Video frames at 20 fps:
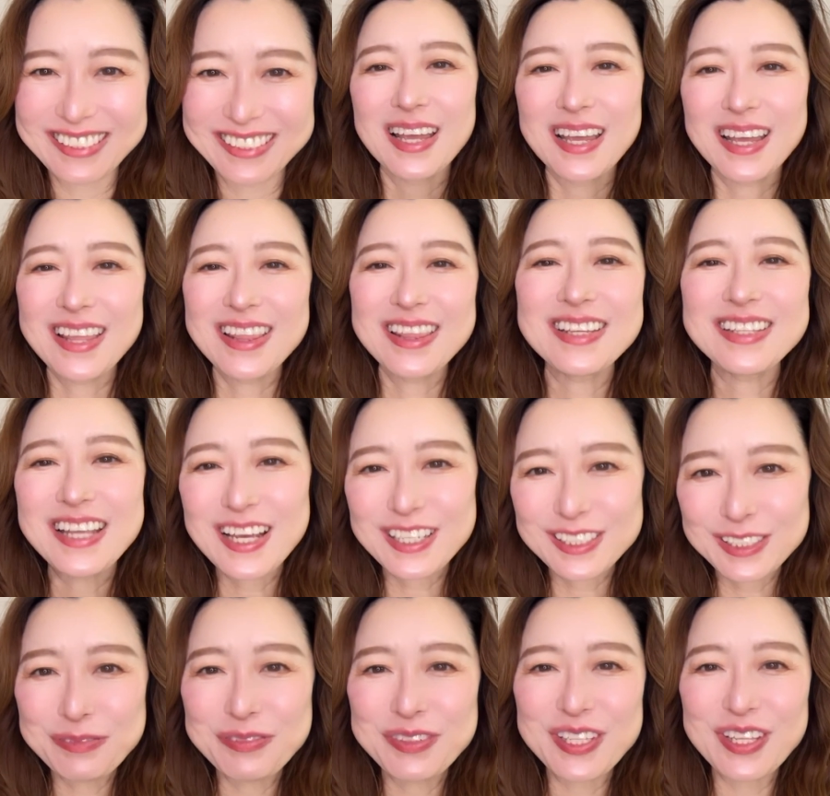In the
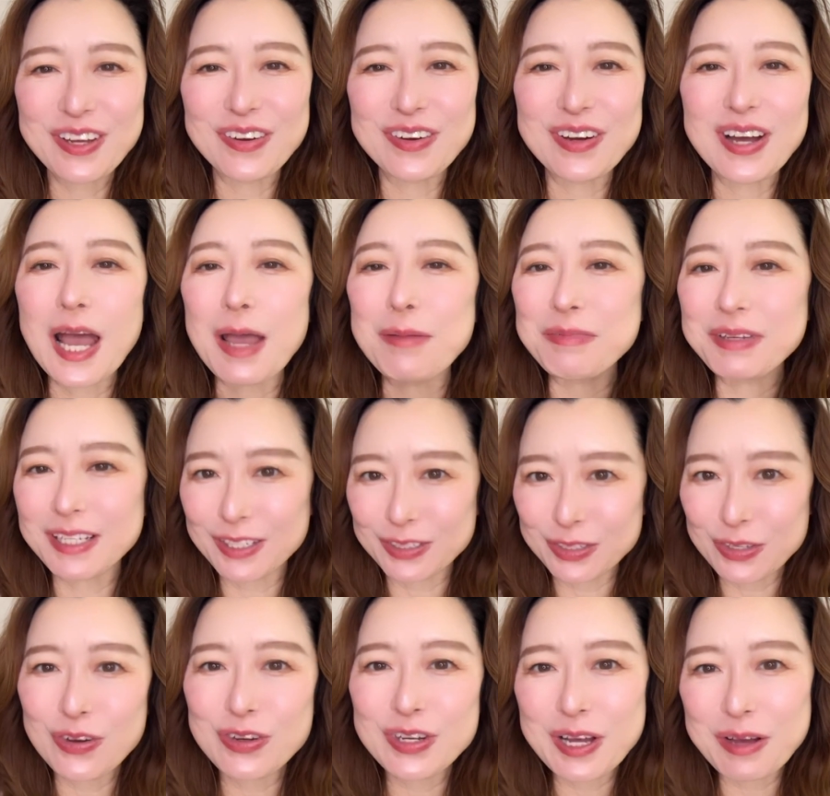next video, I'm gonna
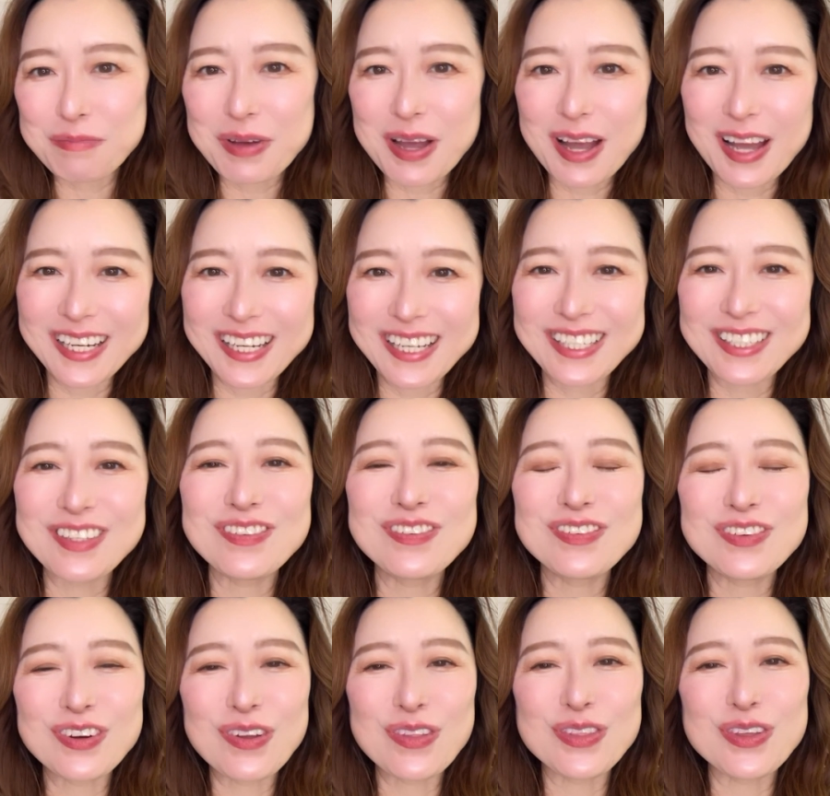talk about it
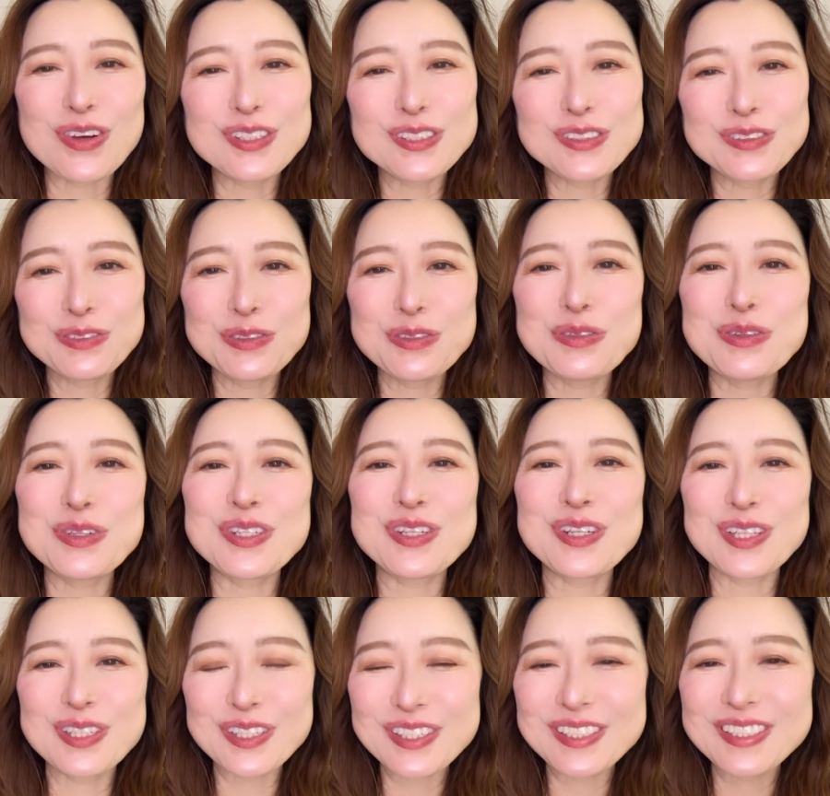for those who want to
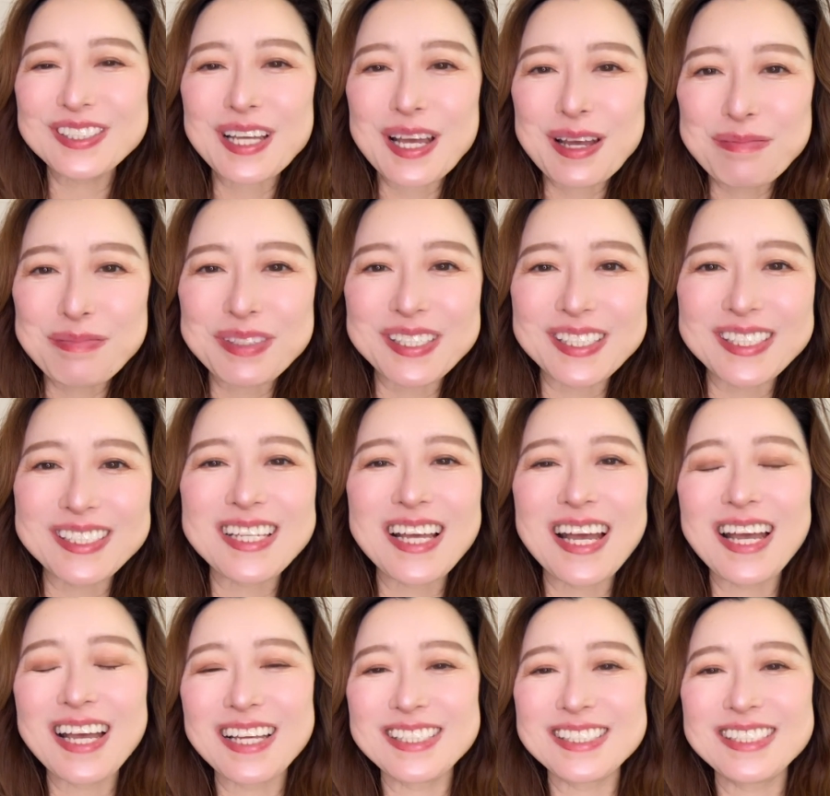learn Japanese
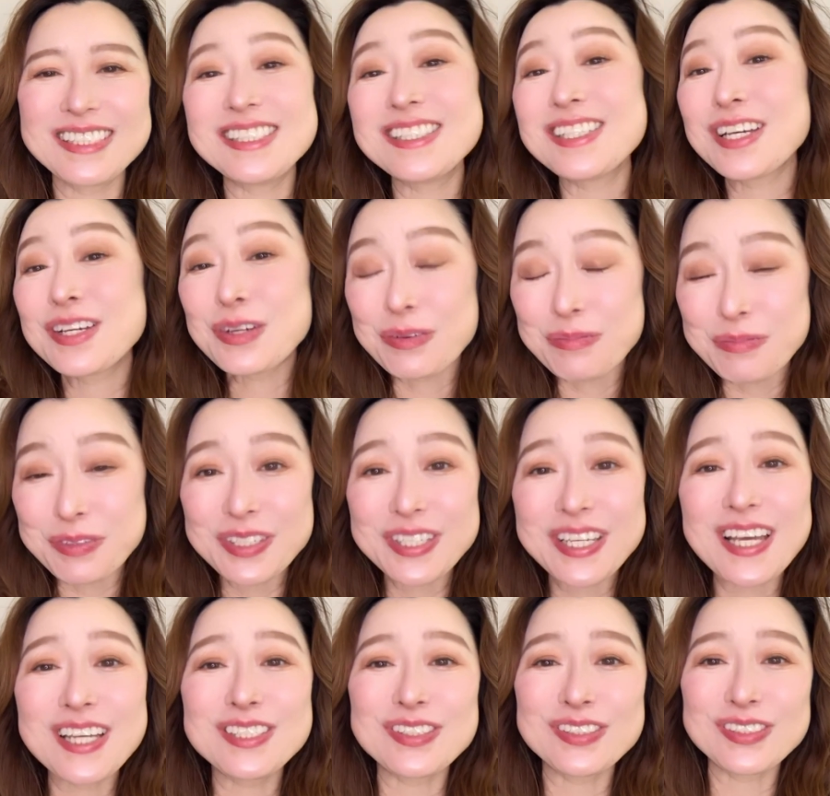as
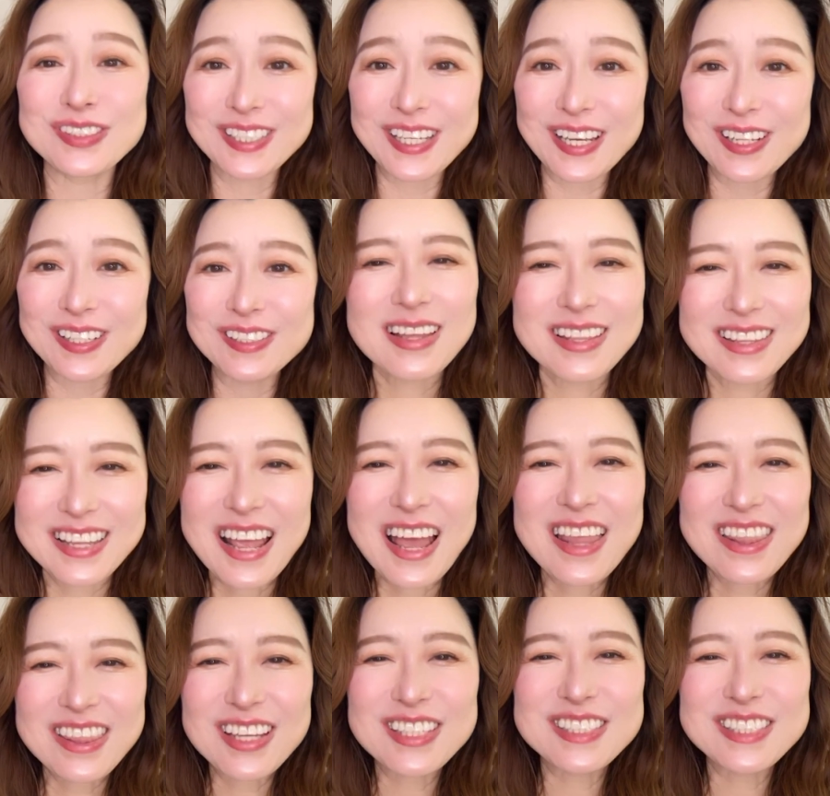communication skill, not
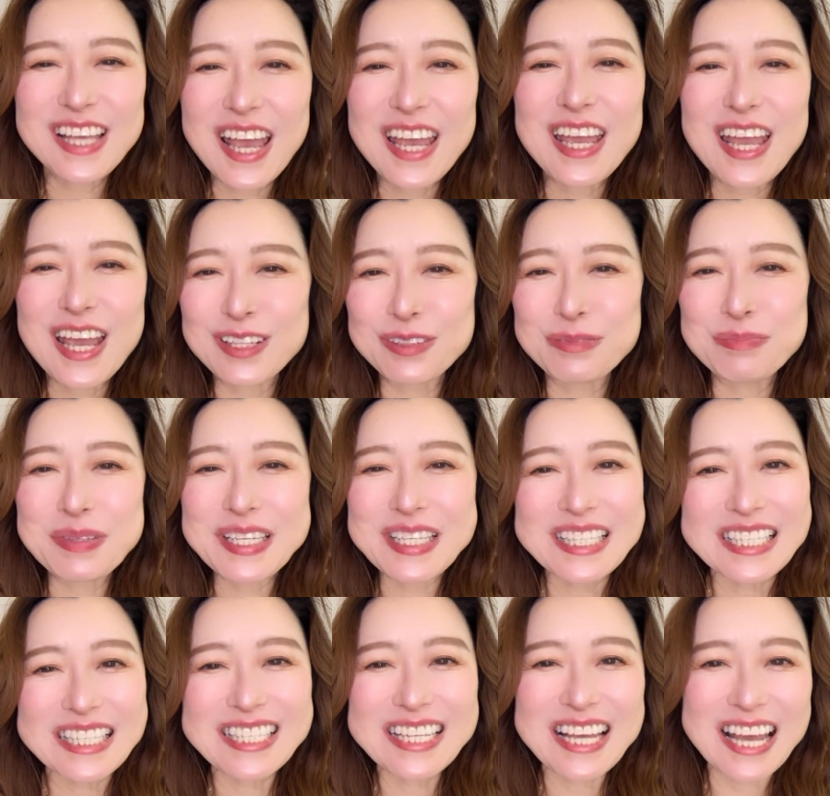the
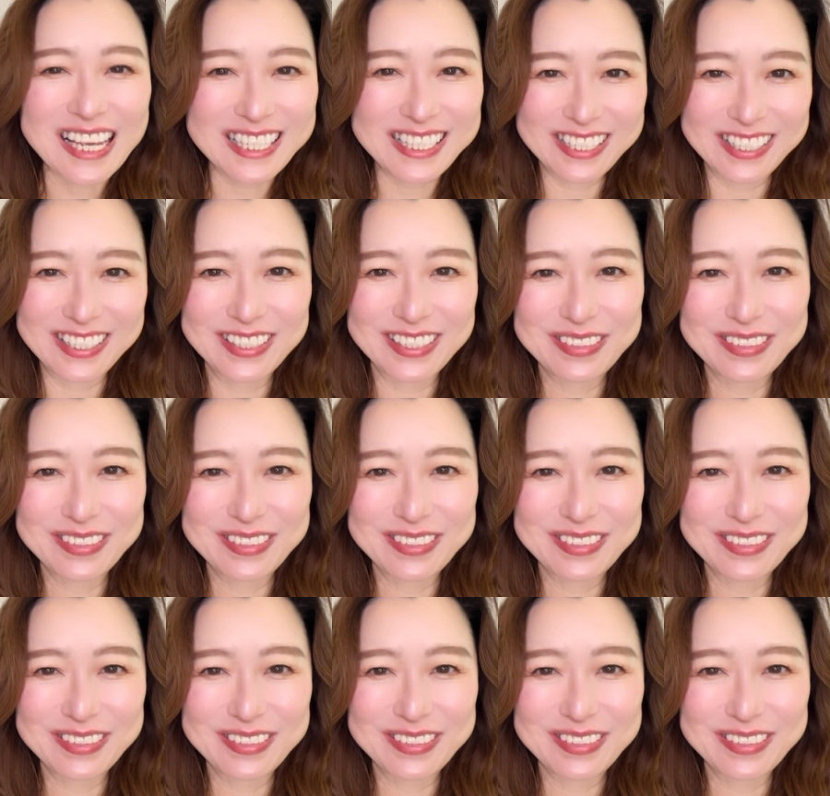JLPT test.